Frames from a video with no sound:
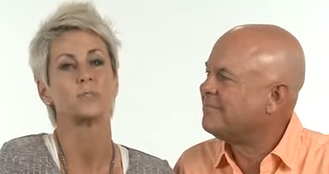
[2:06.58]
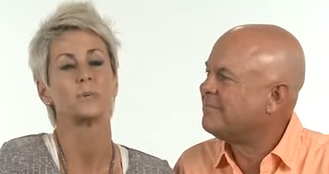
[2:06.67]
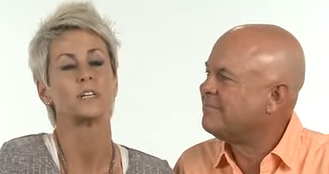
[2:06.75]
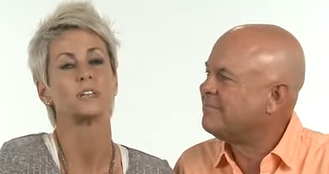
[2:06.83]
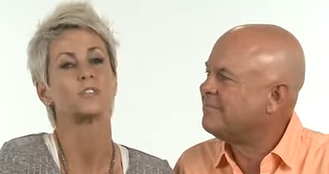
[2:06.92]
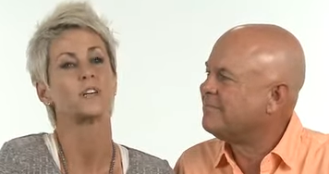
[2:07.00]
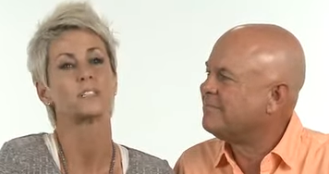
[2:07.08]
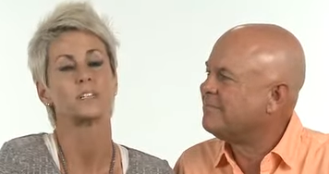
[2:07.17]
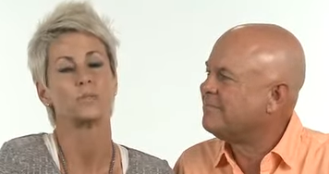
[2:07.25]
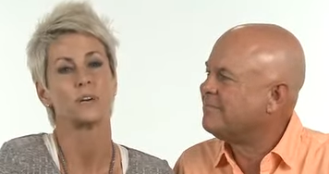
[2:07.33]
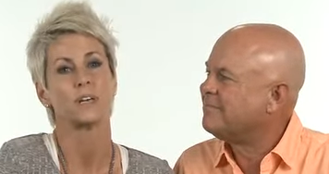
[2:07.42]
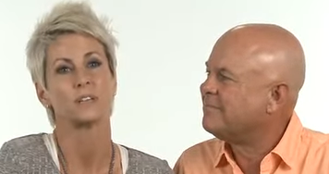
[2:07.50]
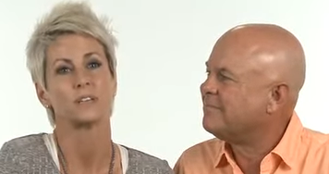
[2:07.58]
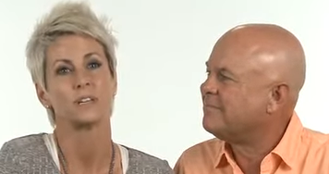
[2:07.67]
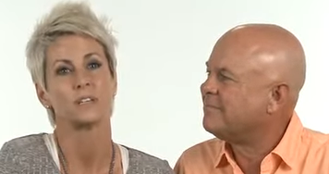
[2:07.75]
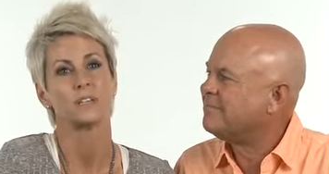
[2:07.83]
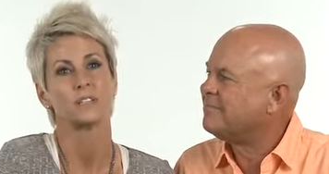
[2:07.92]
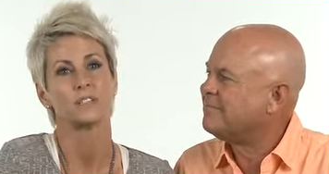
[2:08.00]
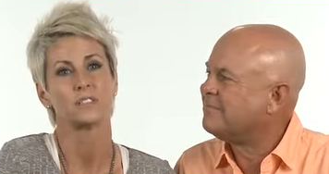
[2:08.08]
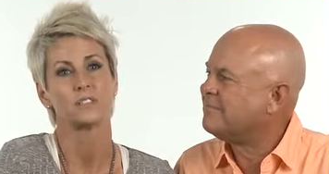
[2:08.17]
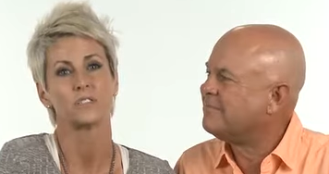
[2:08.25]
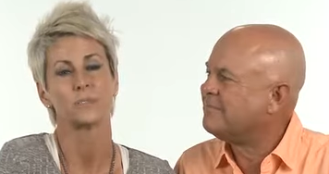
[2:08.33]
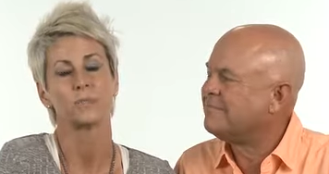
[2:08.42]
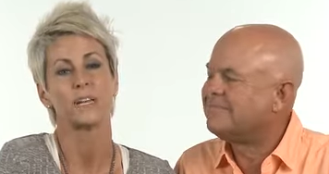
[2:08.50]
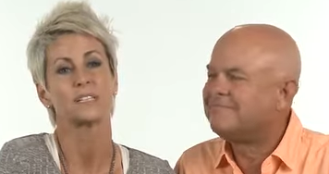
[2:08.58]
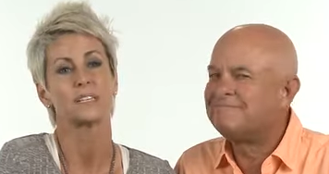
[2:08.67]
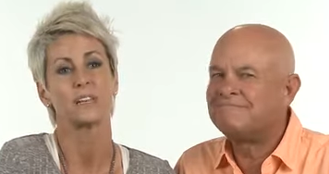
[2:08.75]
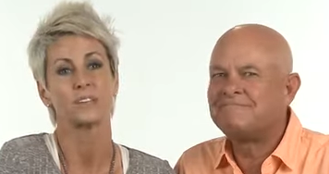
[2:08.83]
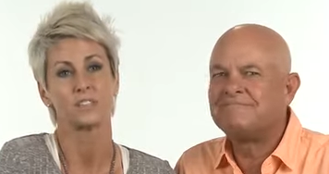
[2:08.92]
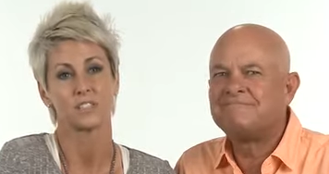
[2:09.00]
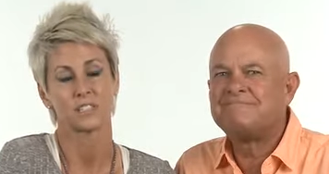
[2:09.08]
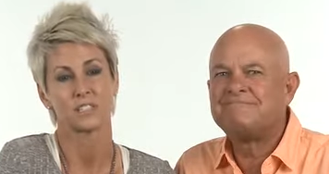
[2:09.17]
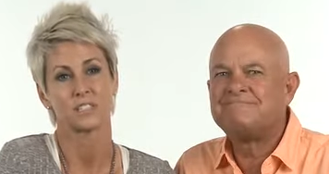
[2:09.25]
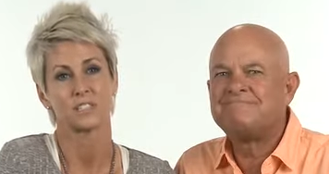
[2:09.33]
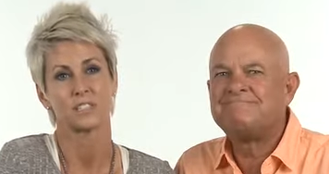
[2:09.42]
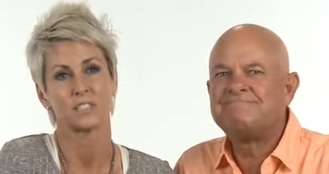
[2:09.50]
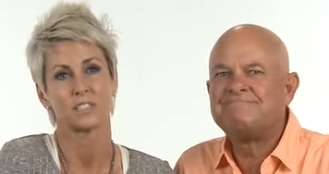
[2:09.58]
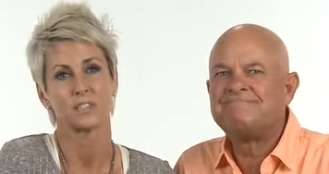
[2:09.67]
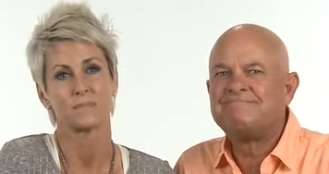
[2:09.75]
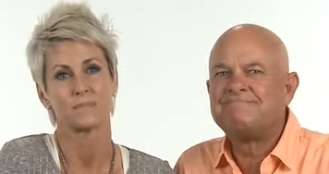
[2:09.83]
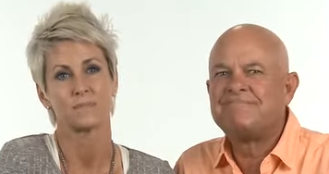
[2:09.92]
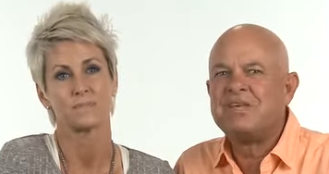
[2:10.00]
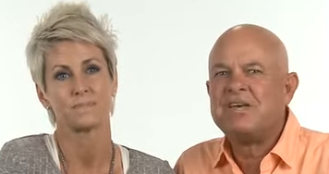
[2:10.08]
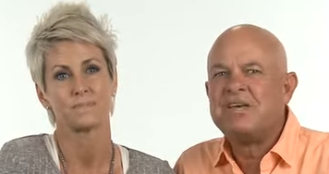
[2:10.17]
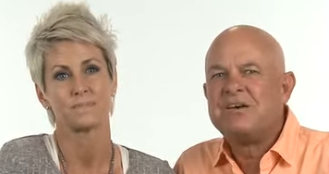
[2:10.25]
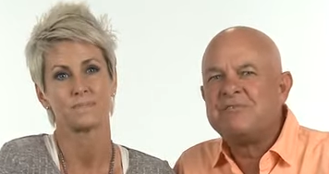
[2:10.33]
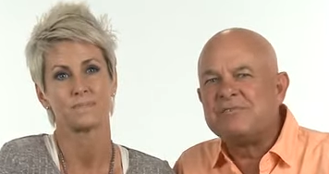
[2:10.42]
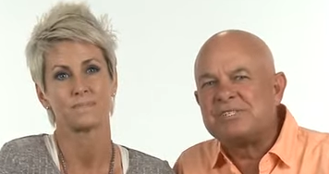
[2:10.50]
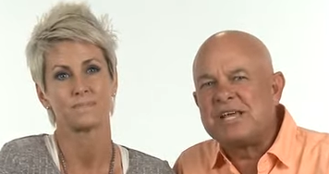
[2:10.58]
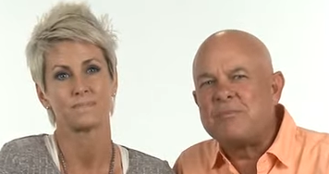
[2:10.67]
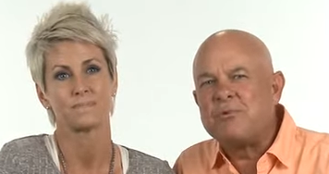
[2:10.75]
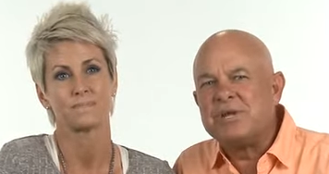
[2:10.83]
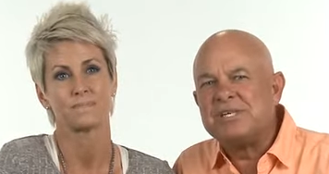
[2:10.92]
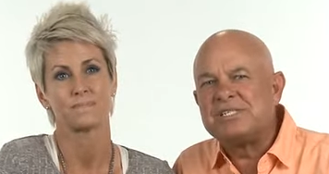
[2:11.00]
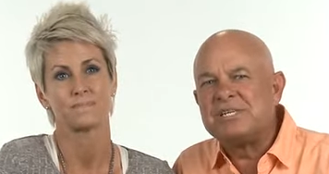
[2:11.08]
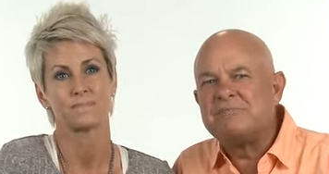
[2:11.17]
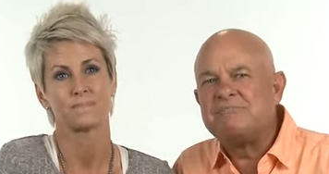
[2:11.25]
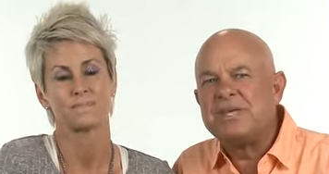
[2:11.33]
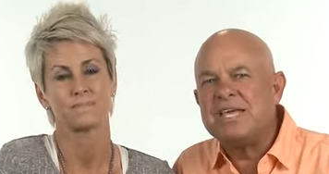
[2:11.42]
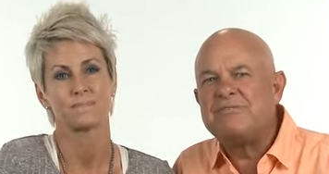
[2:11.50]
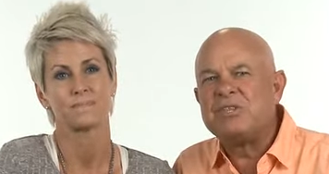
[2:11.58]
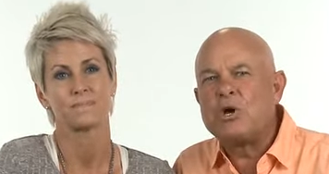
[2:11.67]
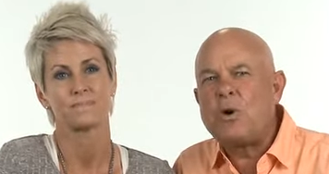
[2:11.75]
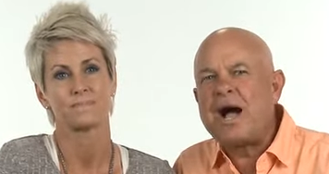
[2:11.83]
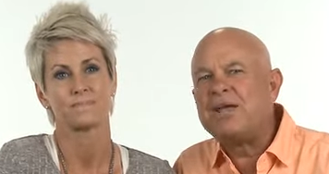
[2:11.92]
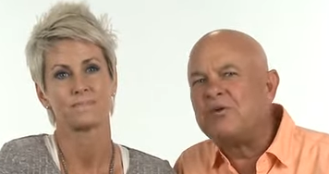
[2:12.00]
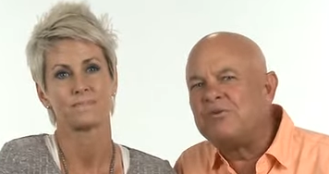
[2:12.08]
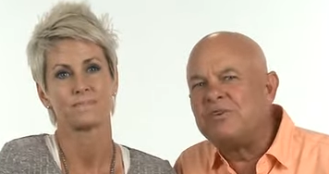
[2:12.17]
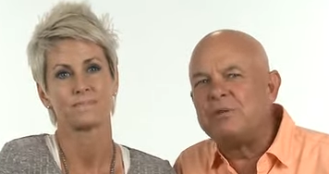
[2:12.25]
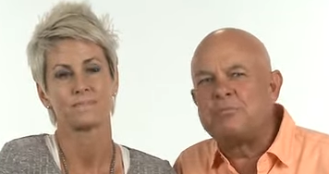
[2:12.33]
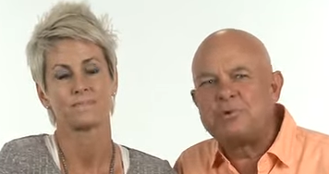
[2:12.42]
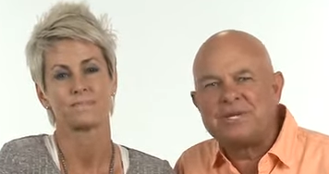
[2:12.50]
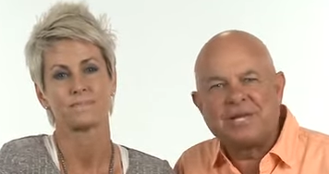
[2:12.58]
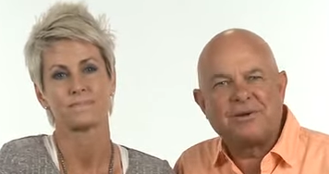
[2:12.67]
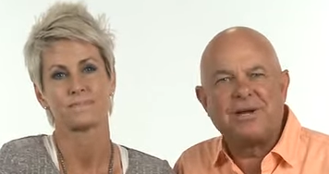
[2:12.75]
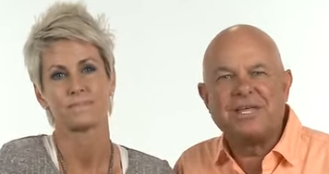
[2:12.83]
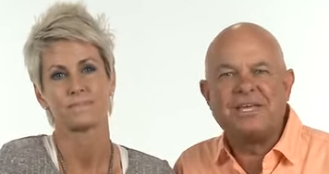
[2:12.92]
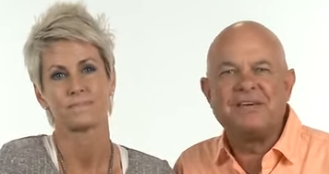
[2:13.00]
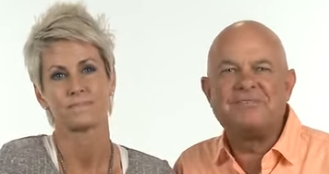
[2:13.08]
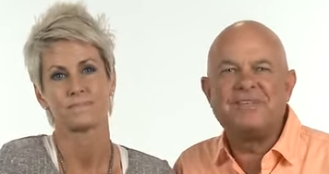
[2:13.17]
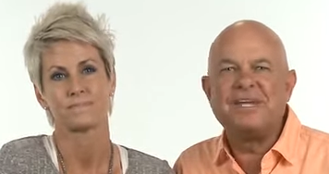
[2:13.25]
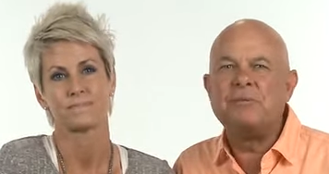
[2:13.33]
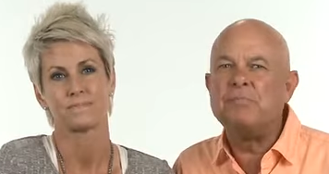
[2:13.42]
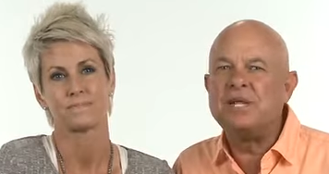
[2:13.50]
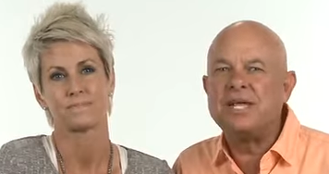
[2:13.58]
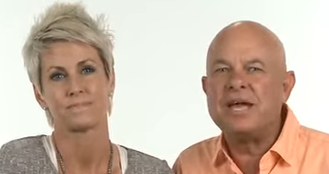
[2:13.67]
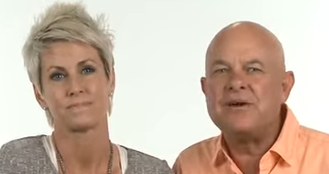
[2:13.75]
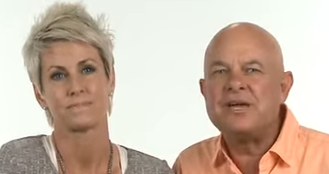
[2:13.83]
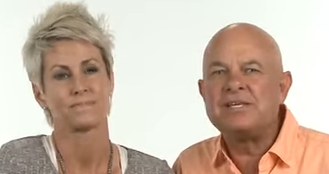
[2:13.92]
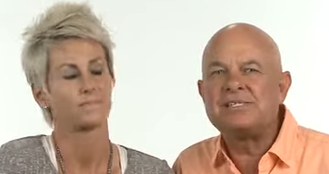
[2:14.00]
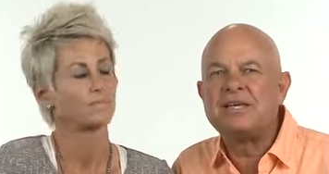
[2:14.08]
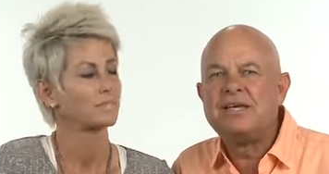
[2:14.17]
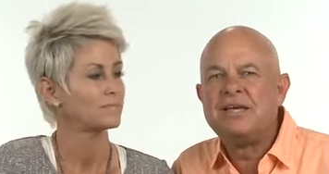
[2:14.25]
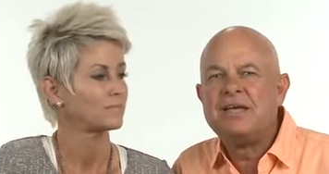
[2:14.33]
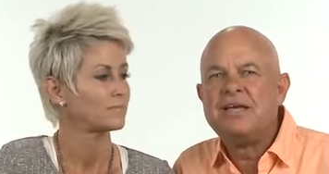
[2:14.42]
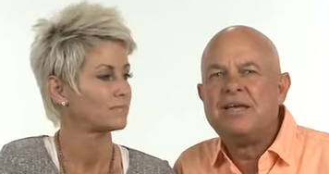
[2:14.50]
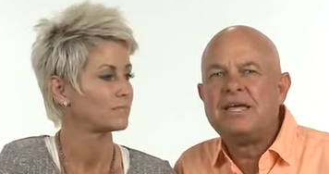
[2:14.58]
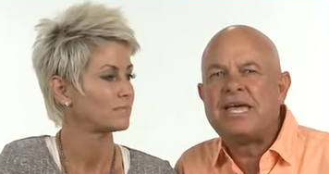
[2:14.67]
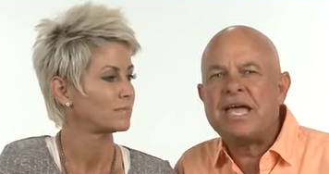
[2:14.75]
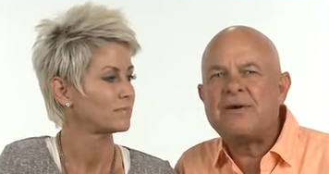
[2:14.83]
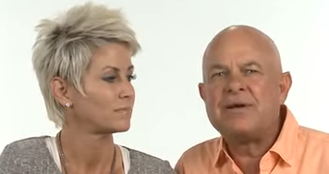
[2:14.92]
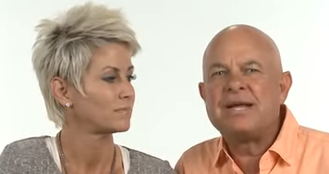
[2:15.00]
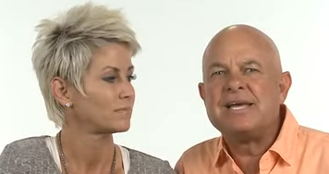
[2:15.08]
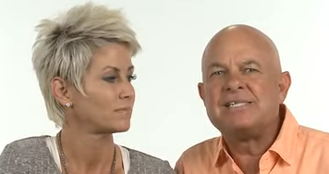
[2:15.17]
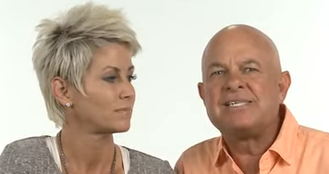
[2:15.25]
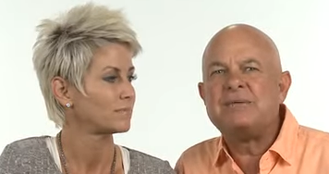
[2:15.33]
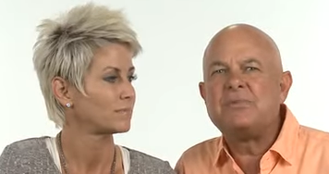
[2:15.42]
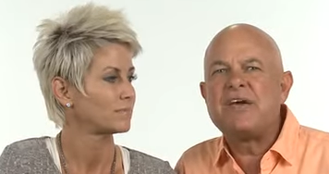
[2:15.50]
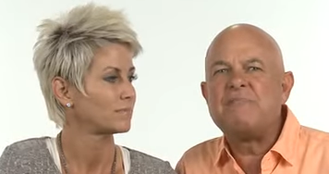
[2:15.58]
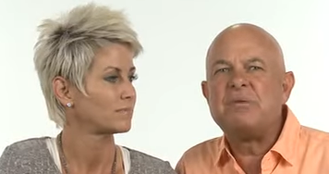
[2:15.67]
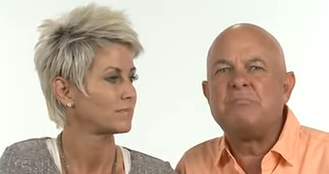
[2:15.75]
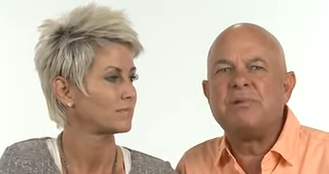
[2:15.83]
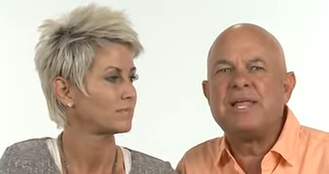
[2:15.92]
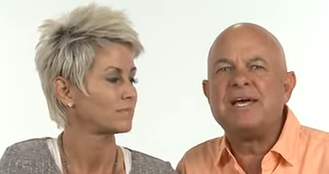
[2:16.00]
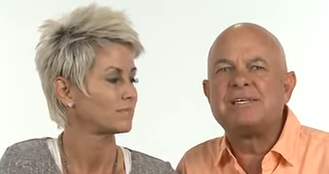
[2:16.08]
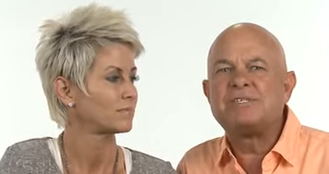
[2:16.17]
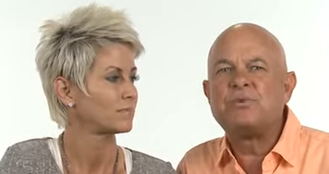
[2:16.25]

Speaker 1: we've been entrusted with to serve and bless others.
Speaker 2: For some reason, even though I don't feel particularly gifted in many areas, Carrie and I seem to have been blessed